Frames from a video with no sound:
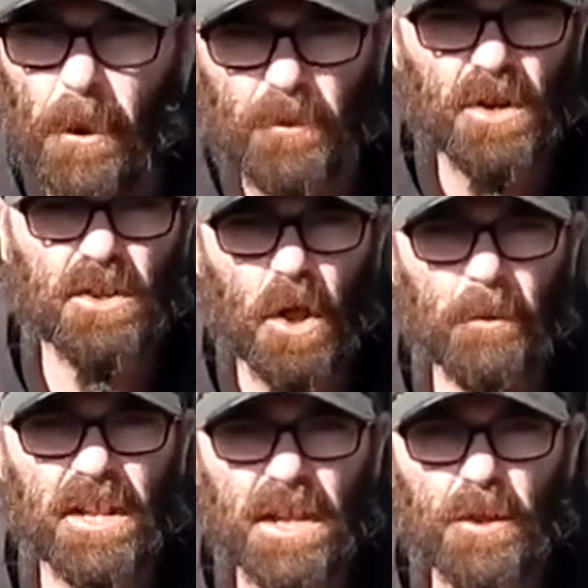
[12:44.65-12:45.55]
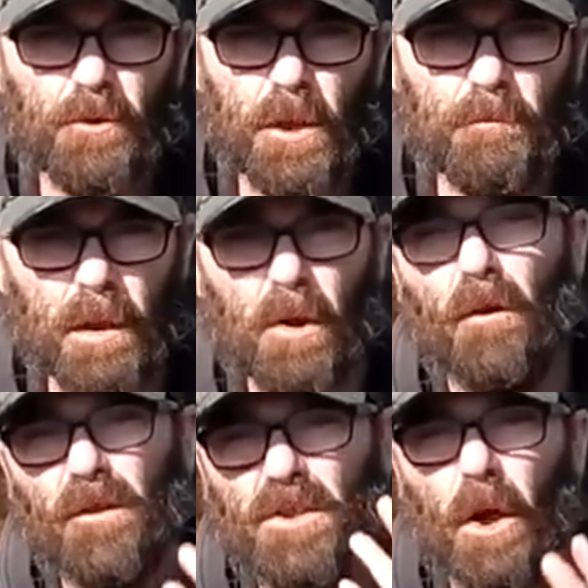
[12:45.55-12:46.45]
I'm going to nominate three people
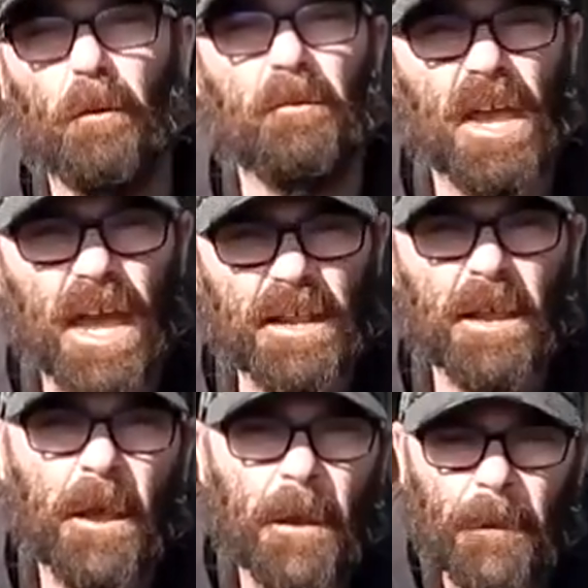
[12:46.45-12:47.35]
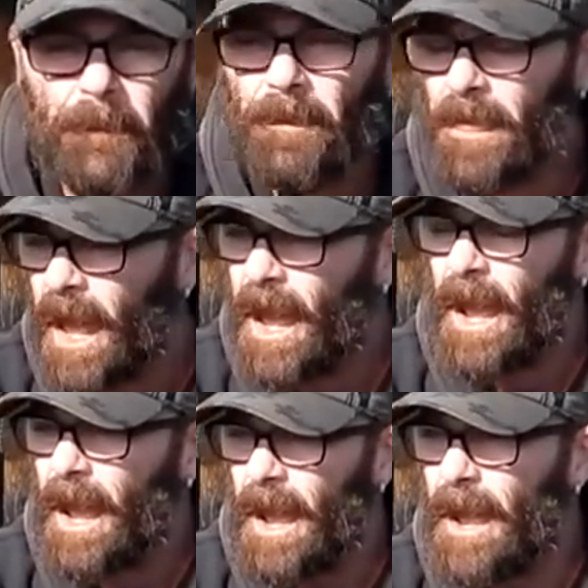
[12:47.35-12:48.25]
off the top of my head.
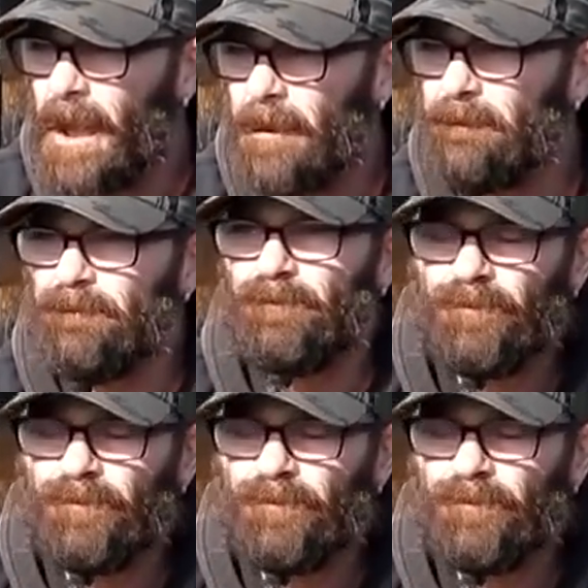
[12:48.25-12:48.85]
Um,